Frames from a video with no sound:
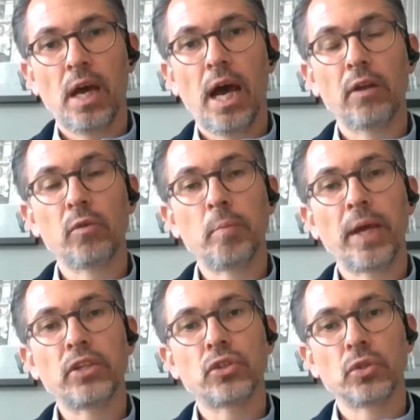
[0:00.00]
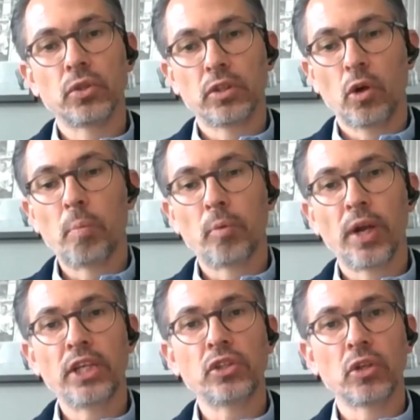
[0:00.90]
How do we make sure the
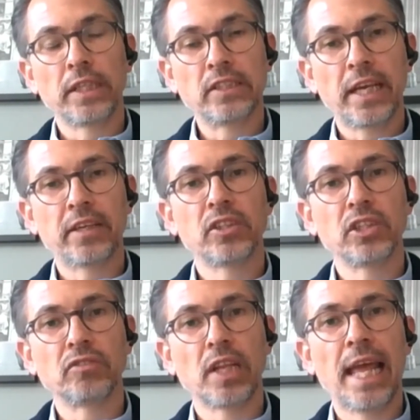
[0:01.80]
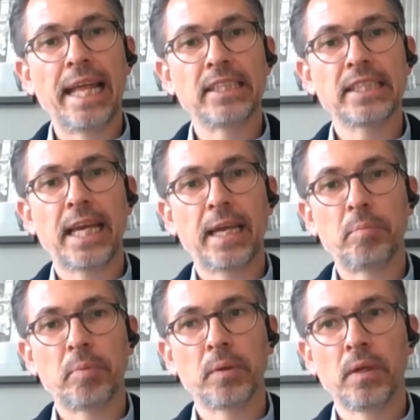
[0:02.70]
operational integrity of the
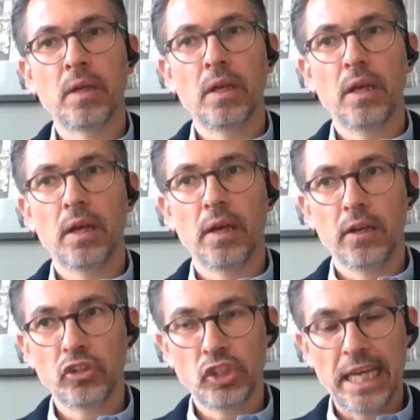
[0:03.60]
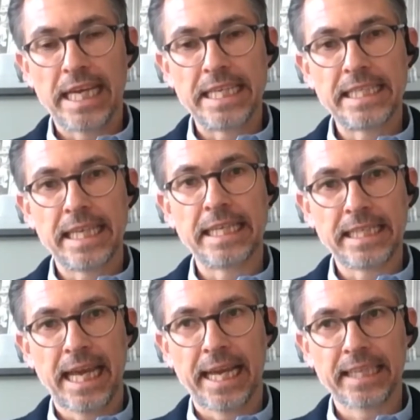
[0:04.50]
landscape stays
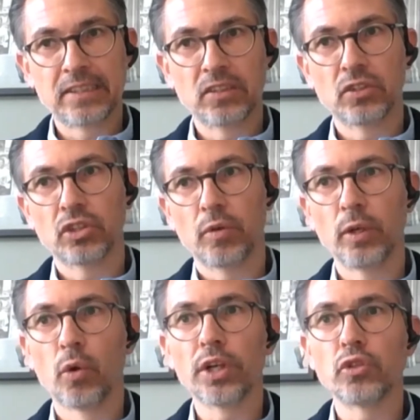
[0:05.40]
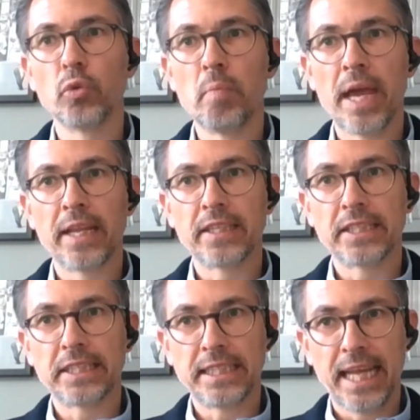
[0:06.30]
intact? So in order to
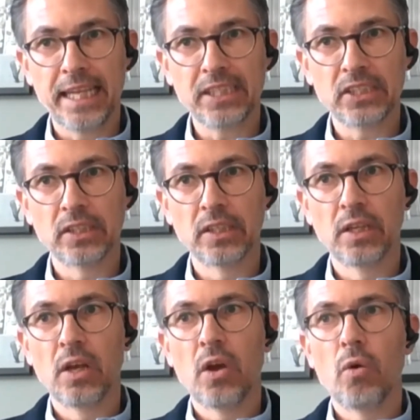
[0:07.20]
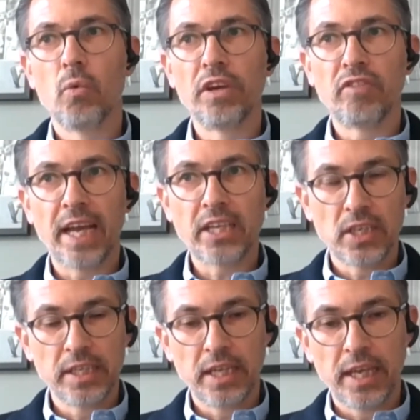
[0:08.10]
manage that, we've
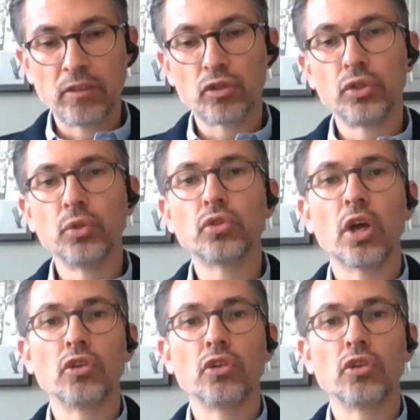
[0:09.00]
actually introduced